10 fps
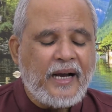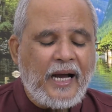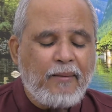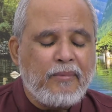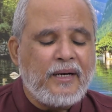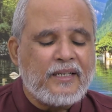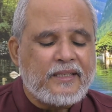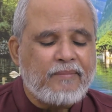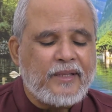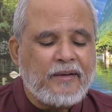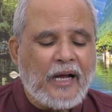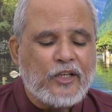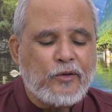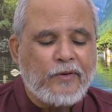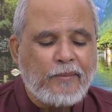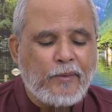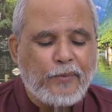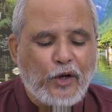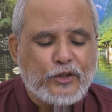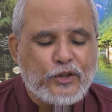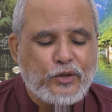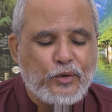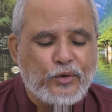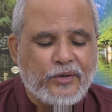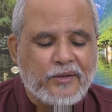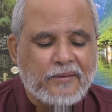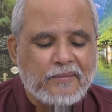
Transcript: I have learned something also from a prostitute.